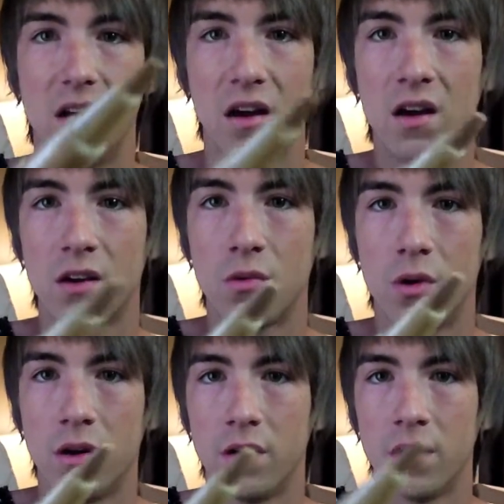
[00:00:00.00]

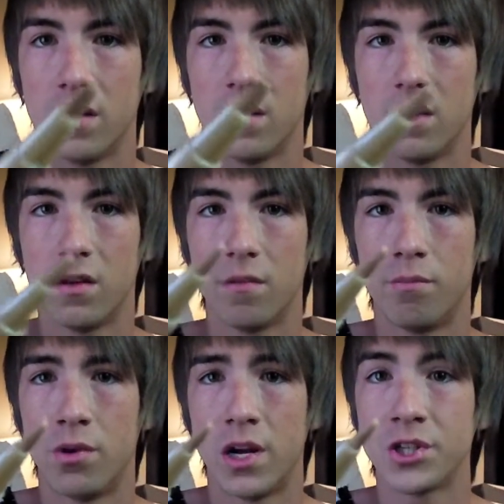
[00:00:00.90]
awkward
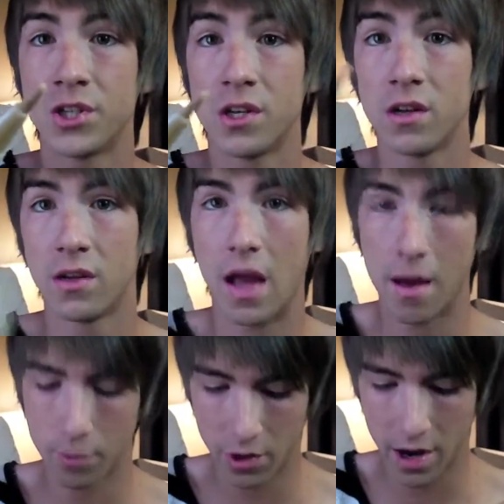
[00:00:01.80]
brush
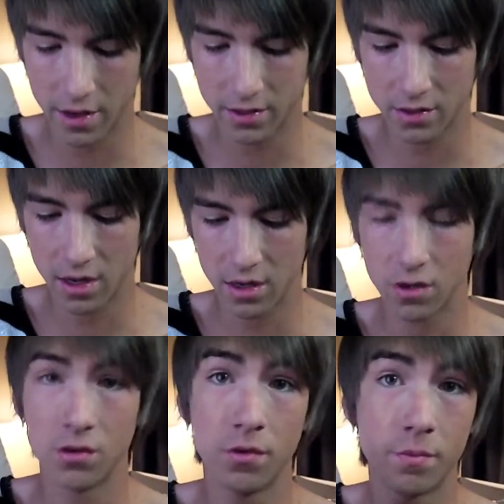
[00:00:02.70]
apparatus that
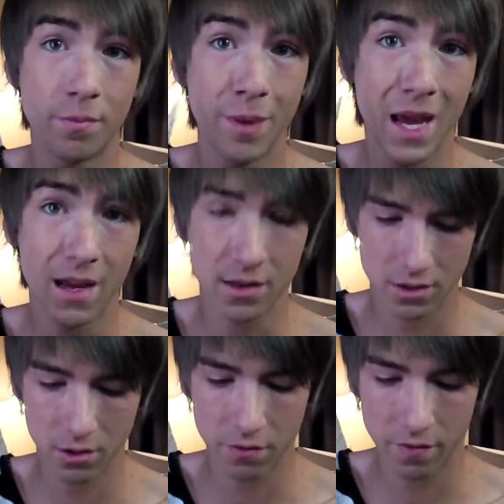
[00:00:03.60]
you
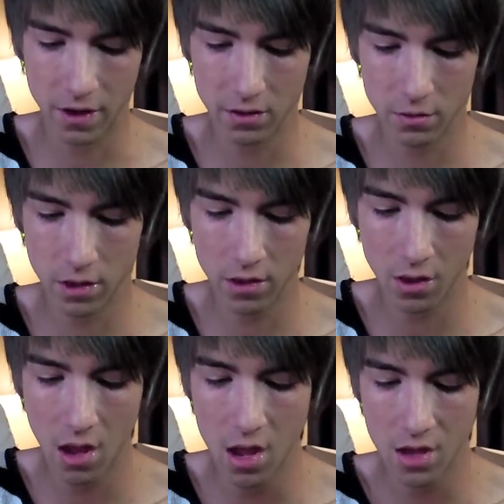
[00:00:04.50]
paint your face
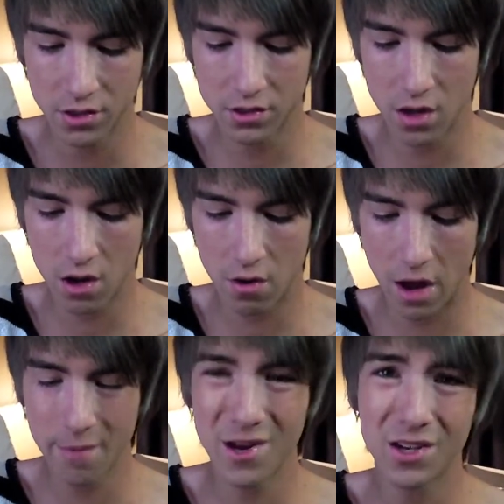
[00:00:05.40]
with. So
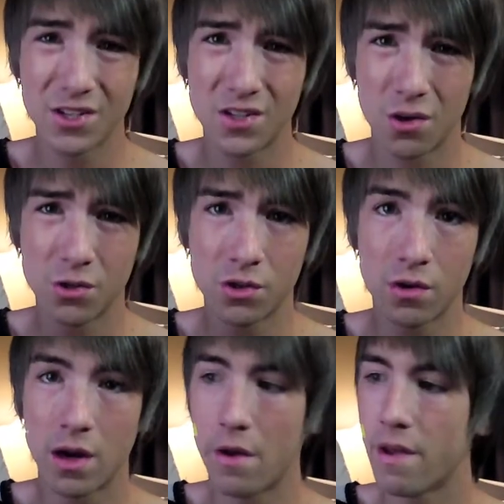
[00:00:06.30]
I'm not so
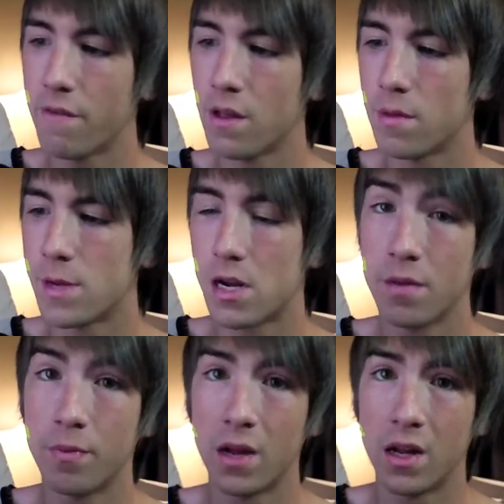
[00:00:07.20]
sure how I feel about
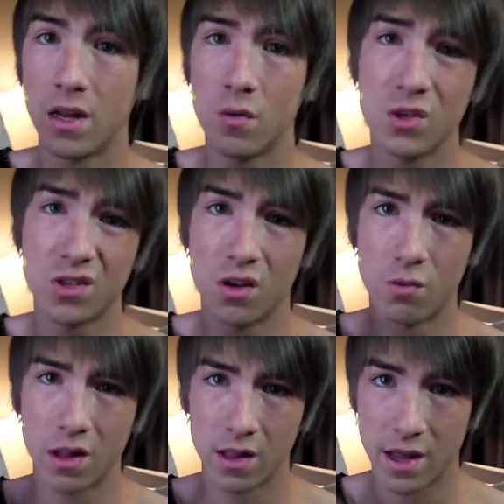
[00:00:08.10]
it, but it was
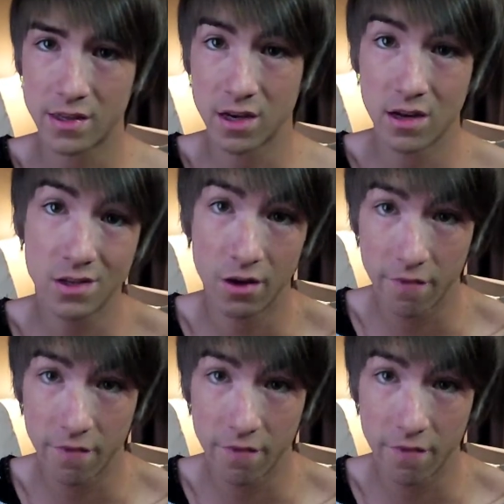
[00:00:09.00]
good while it lasted until